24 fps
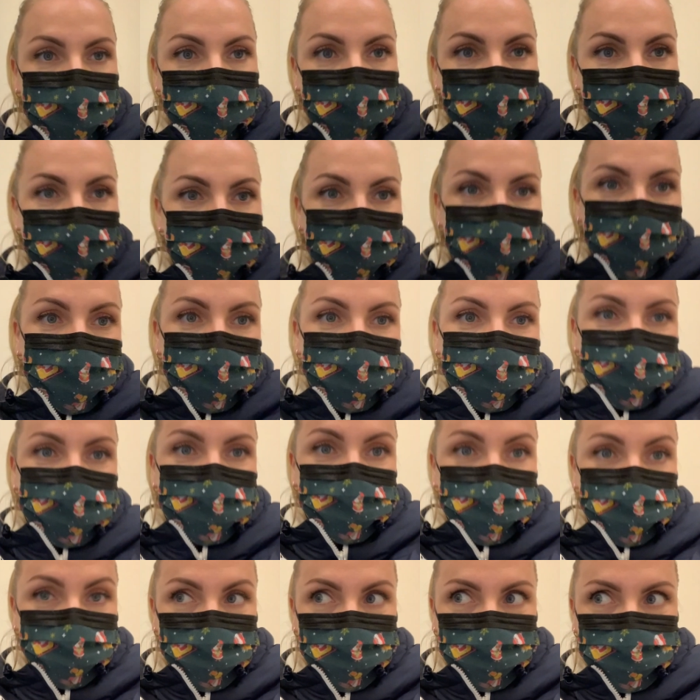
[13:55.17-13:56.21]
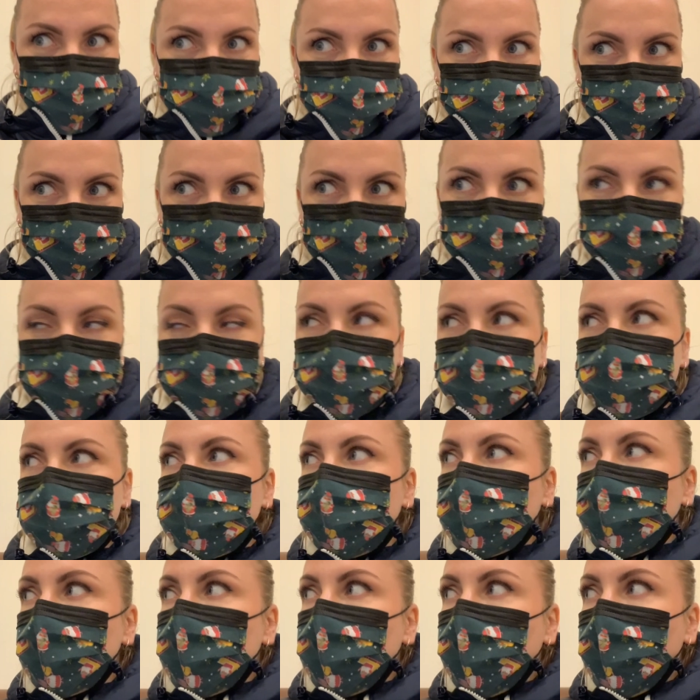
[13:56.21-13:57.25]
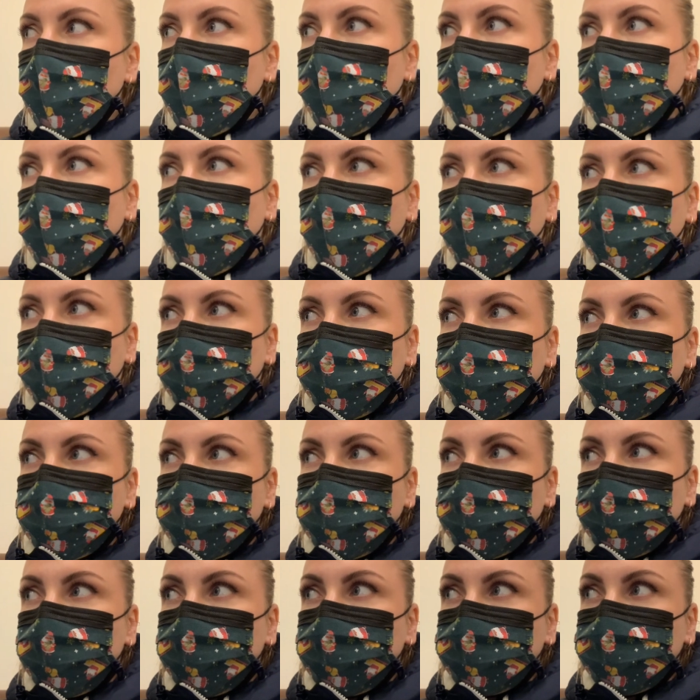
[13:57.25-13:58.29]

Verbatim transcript: in the doctor's. Um,